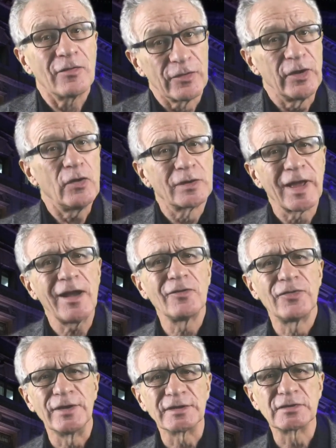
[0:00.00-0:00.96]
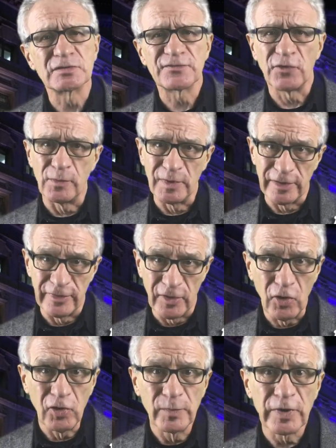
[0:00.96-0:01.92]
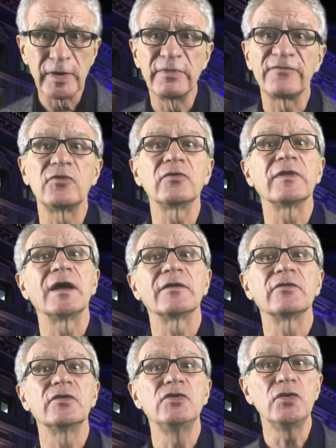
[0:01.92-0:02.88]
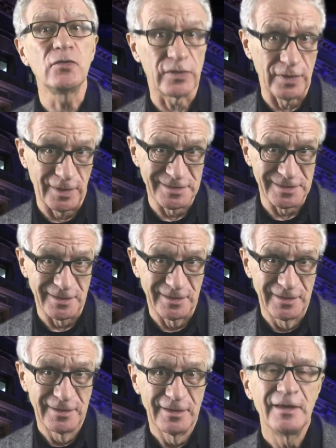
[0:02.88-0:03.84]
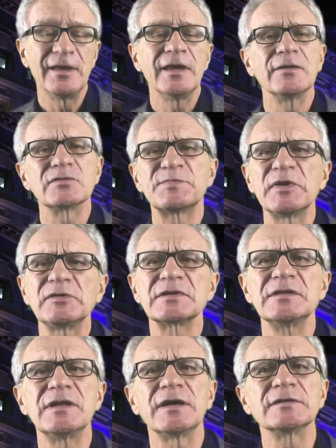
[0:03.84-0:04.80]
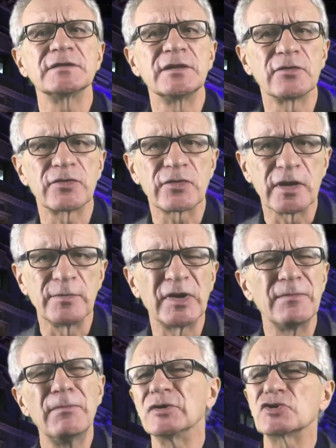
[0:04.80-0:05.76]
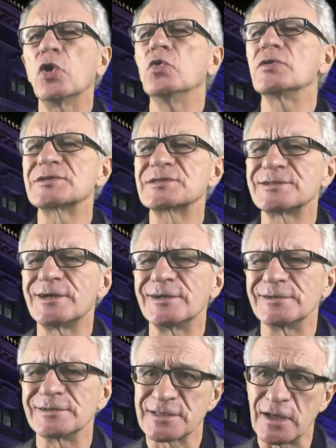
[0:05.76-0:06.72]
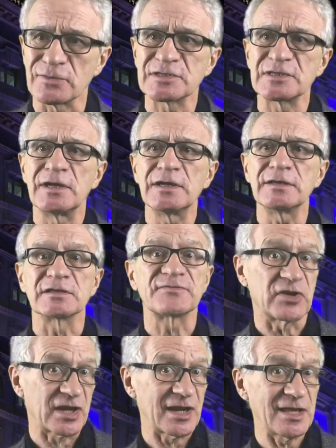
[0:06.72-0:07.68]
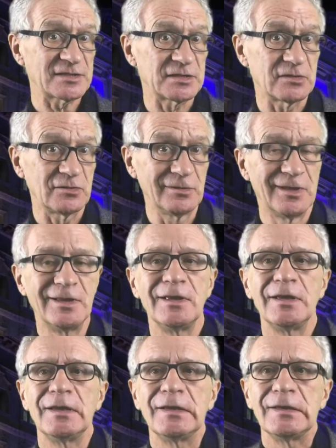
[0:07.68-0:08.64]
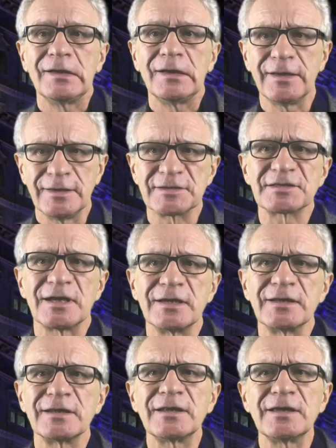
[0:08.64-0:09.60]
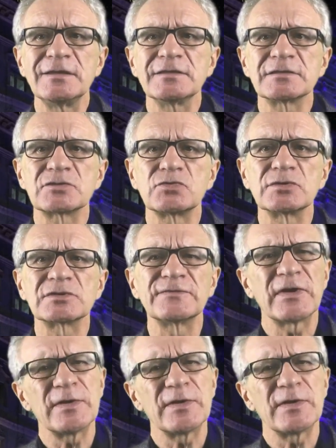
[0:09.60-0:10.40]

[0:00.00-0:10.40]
The Noel Cow Theatre was formerly the Albury and before that the New Theatre. It was built in 1903 but in much older styles. Outside it's very classical and inside it leans towards a